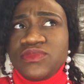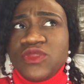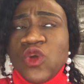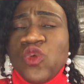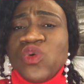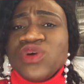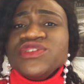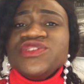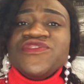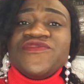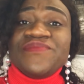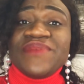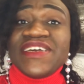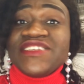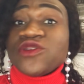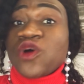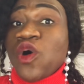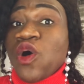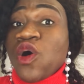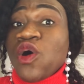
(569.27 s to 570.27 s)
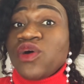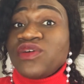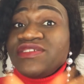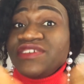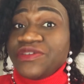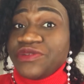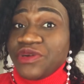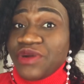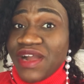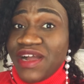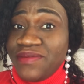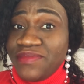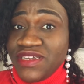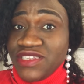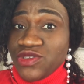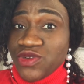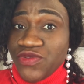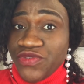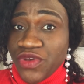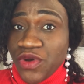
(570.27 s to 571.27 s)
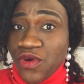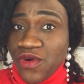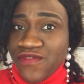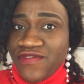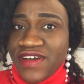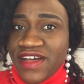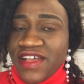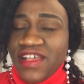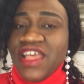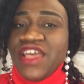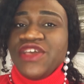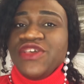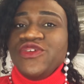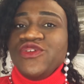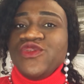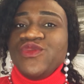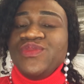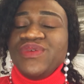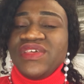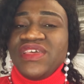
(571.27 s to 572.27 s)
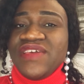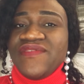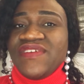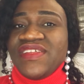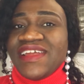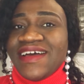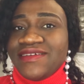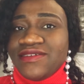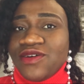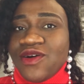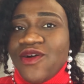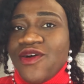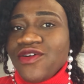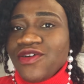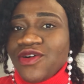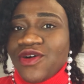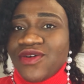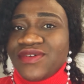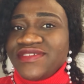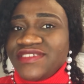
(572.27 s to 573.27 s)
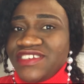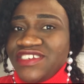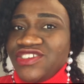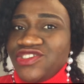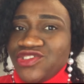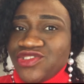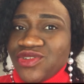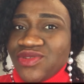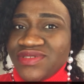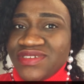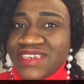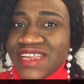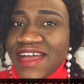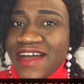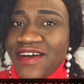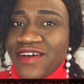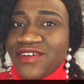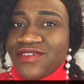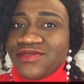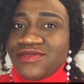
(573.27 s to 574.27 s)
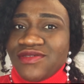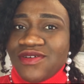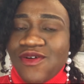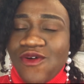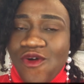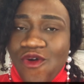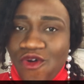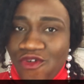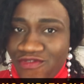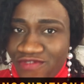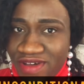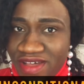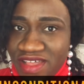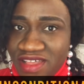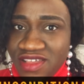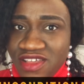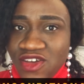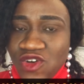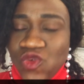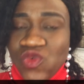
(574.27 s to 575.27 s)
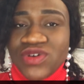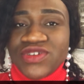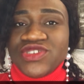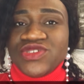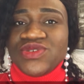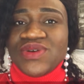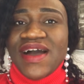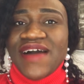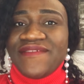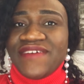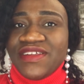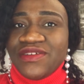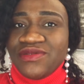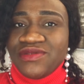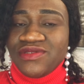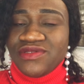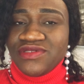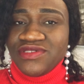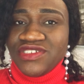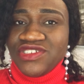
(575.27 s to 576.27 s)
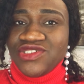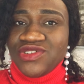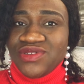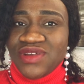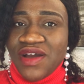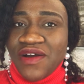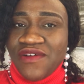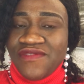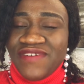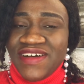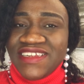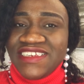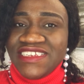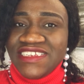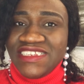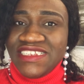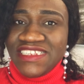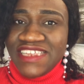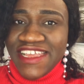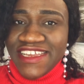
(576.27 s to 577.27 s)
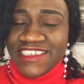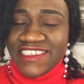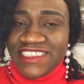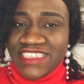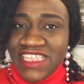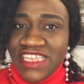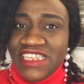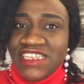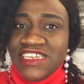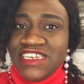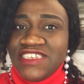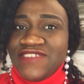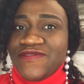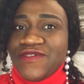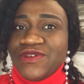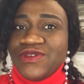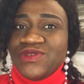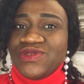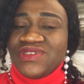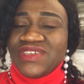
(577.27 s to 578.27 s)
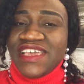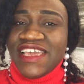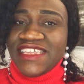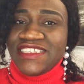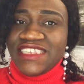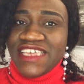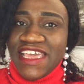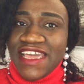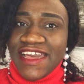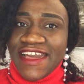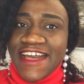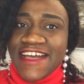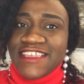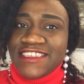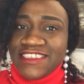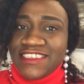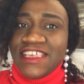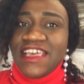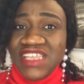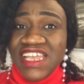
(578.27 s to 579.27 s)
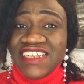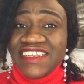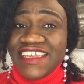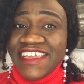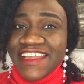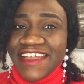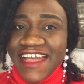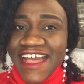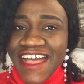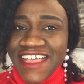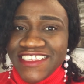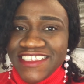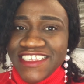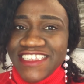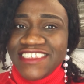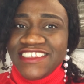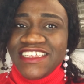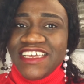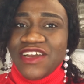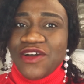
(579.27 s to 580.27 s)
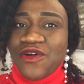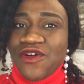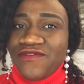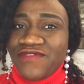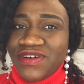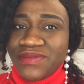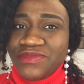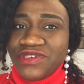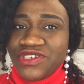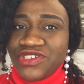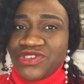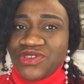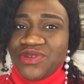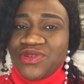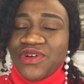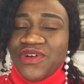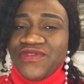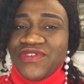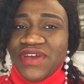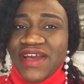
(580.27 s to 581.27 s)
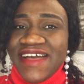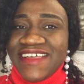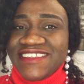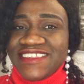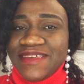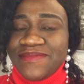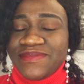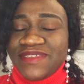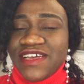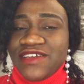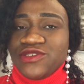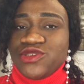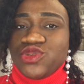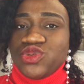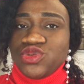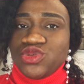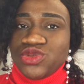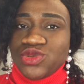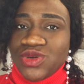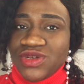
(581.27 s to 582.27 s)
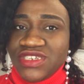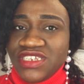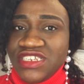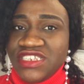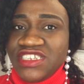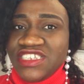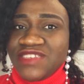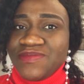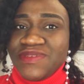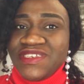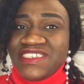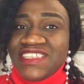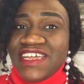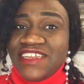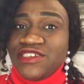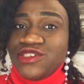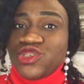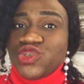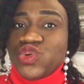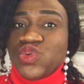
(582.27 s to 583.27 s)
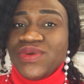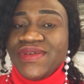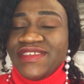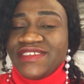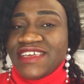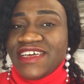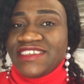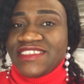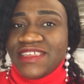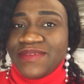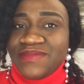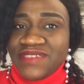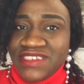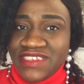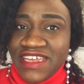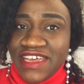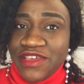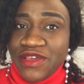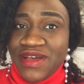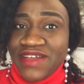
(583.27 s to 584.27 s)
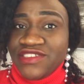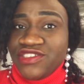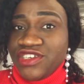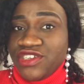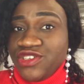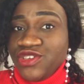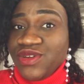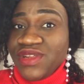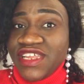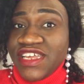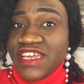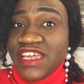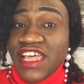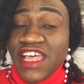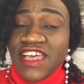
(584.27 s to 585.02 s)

once you've met all the requirements of your offer, you'll be given an unconditional offer. Once you have an unconditional offer, the next thing is for you to get a CAS. The CAS is a confirmation of your acceptance to study. This means that the school is accepting that you are genuinely